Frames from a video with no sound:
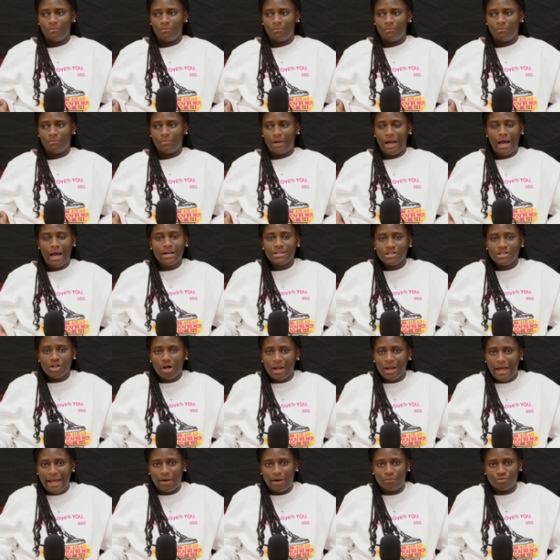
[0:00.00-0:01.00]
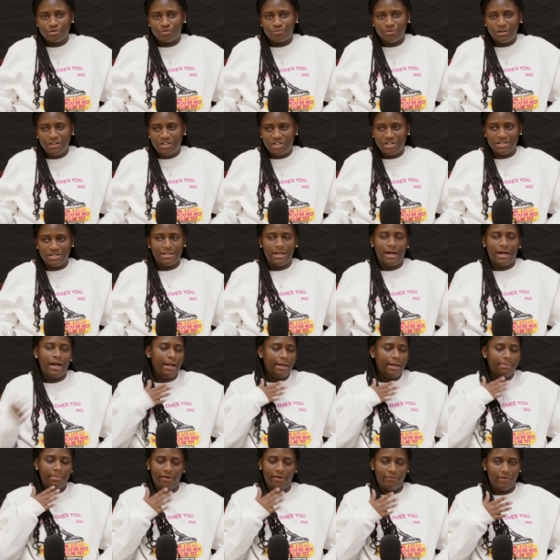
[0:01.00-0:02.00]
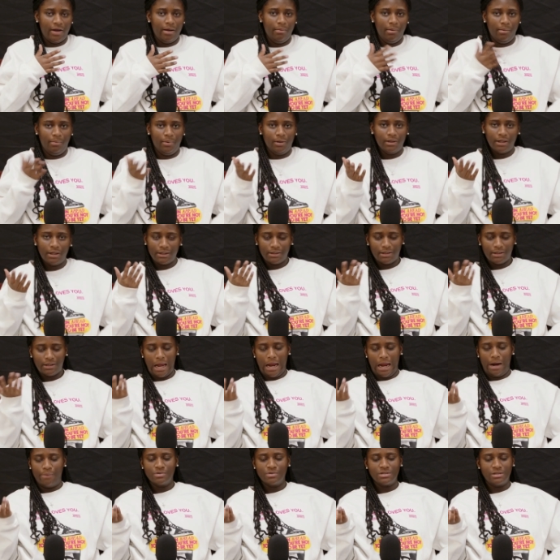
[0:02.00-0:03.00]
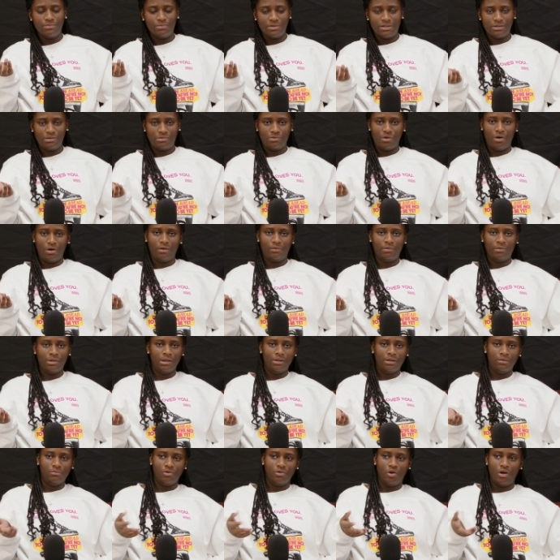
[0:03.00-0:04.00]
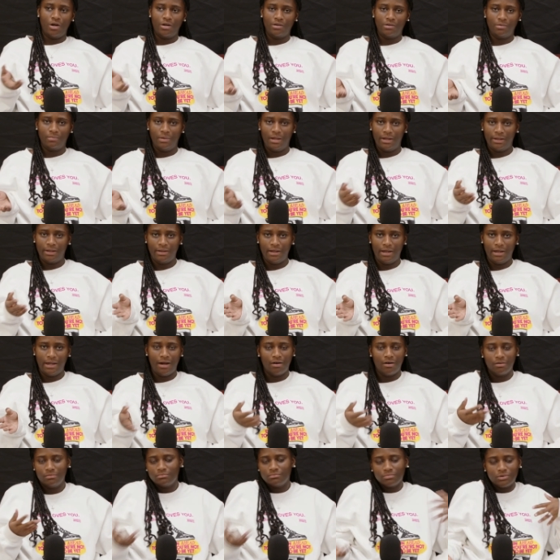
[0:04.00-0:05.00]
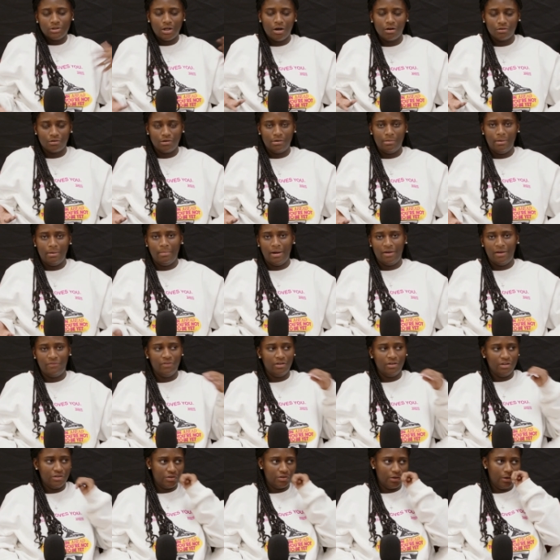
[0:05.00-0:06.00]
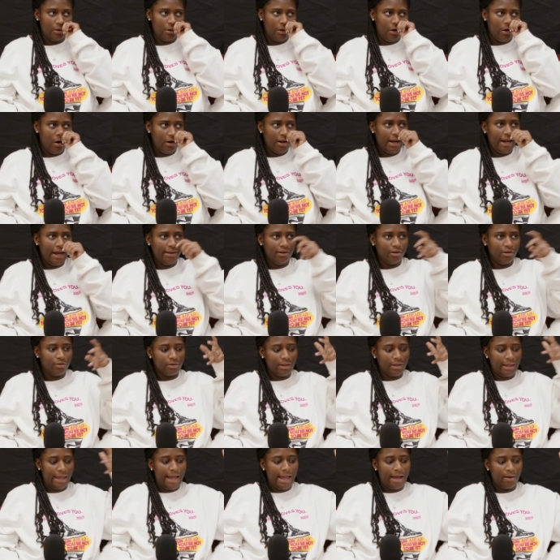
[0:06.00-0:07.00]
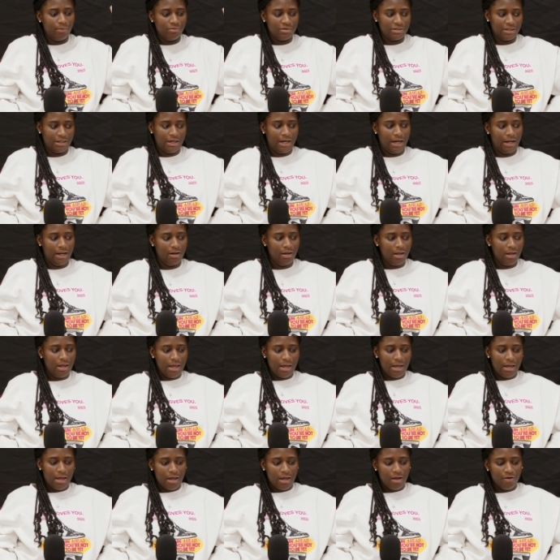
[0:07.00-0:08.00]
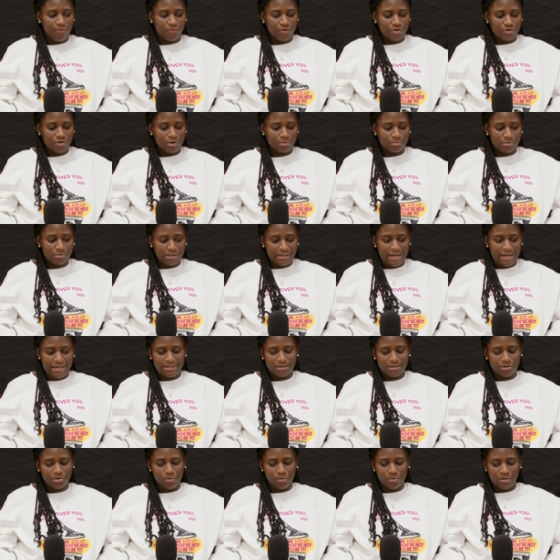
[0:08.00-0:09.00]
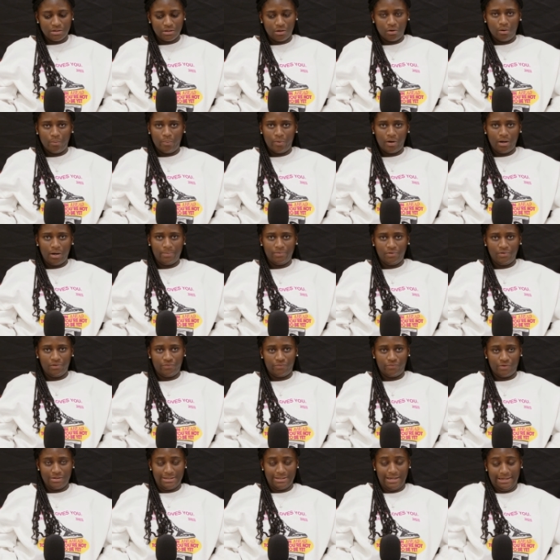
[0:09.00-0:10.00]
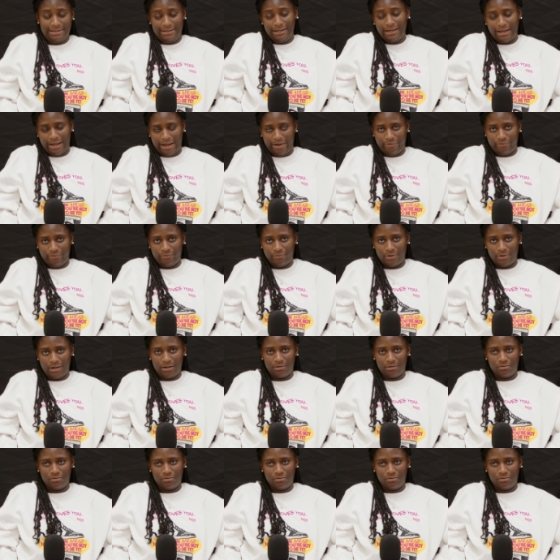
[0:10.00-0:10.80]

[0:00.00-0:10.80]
was really just God and my family. But like I really wasn't talking to him like that. I don't talk to him about my feelings. So all I literally had was God. And for some reason, I still wasn't opening up to the friends I did have, like